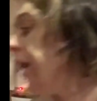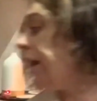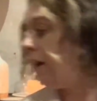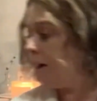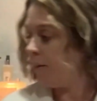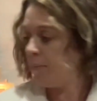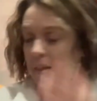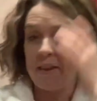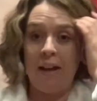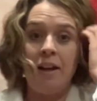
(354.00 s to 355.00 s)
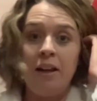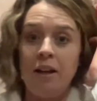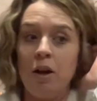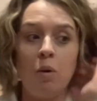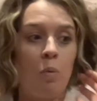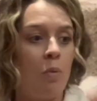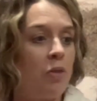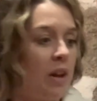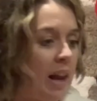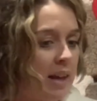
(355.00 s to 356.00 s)
Um, and then the
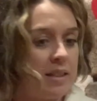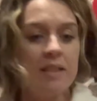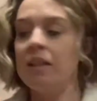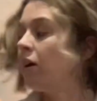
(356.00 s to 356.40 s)
last thing I